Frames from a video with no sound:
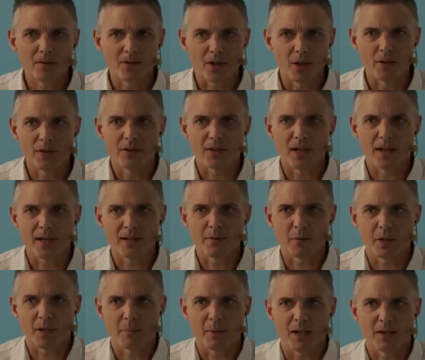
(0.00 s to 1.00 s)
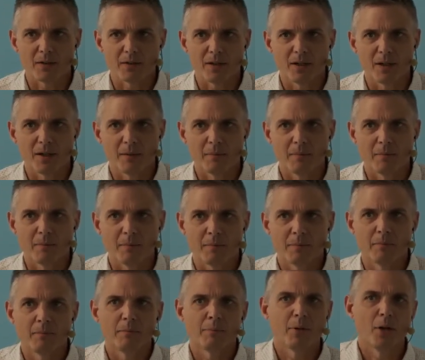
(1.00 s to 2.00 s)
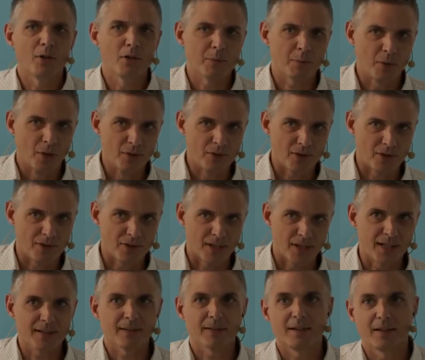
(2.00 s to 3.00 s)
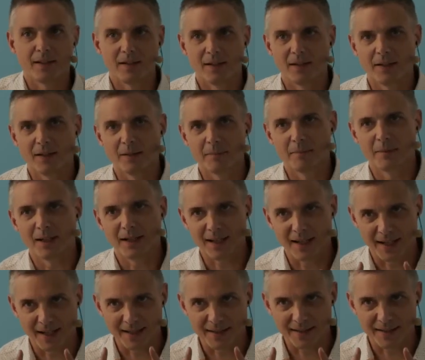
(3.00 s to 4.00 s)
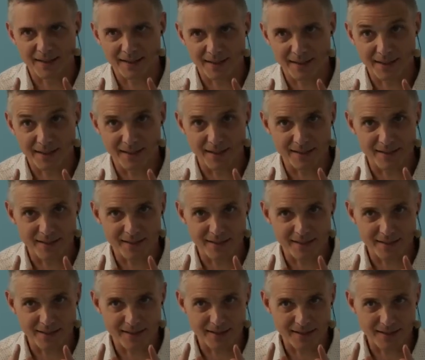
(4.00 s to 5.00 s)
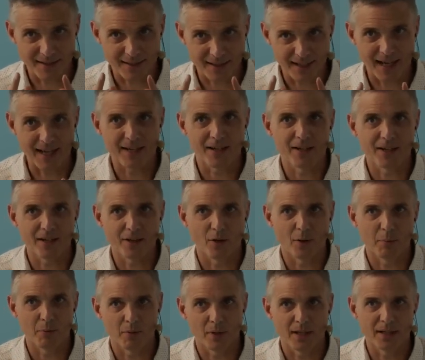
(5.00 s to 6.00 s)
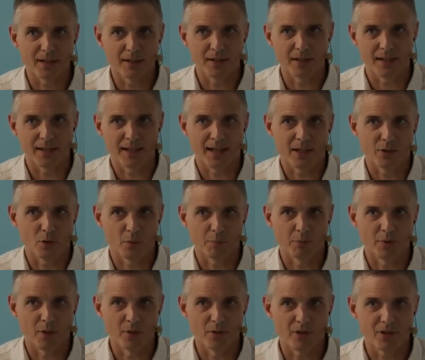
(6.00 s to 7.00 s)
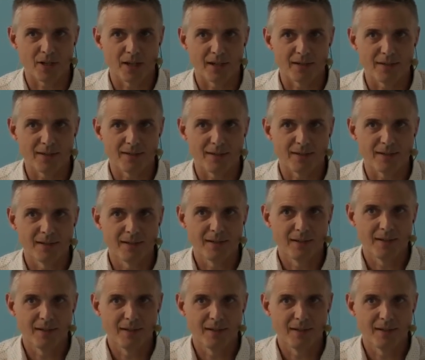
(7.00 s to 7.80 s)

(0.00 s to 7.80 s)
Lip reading: So here's one about post-processing, and can I operate and/or process